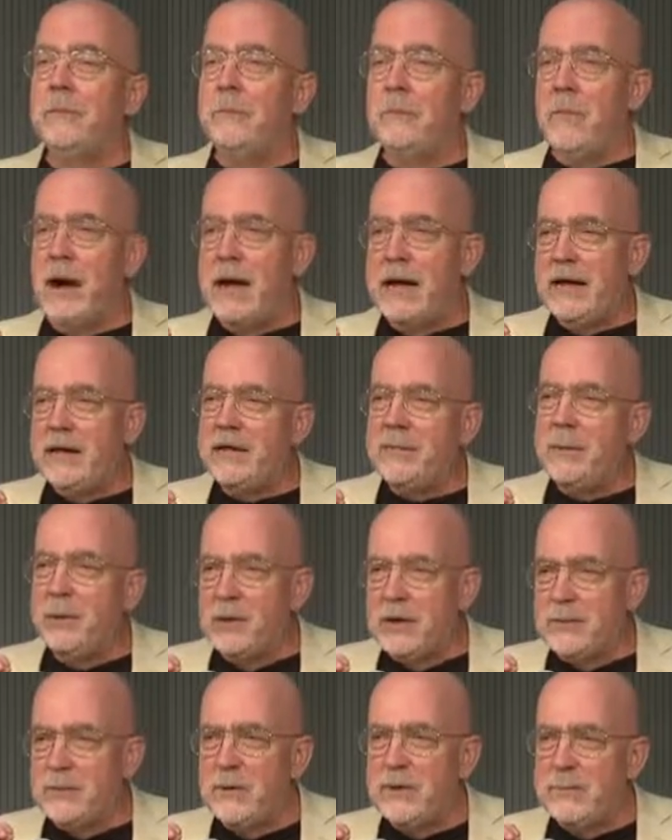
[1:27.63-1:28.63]
my
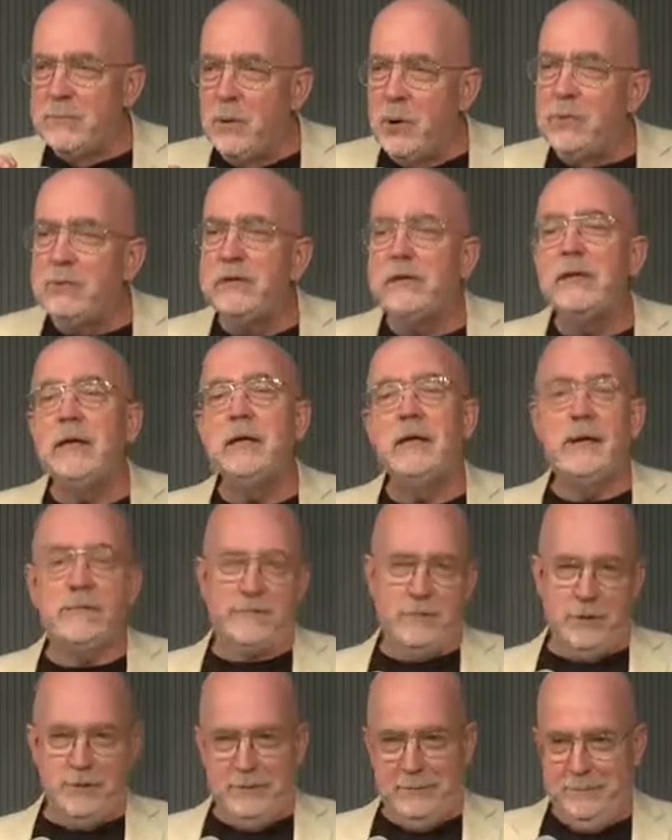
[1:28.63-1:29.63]
experience was mostly
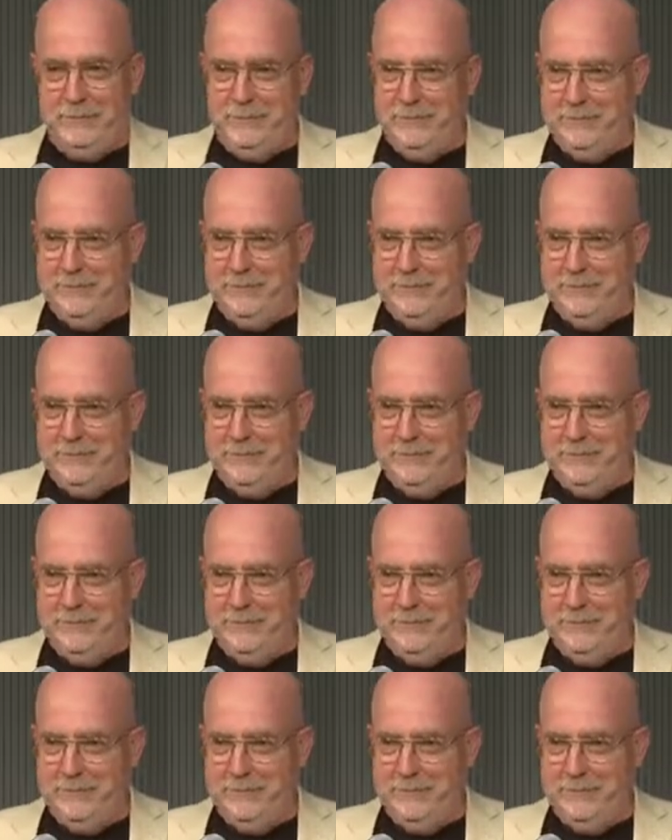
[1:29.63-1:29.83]
different.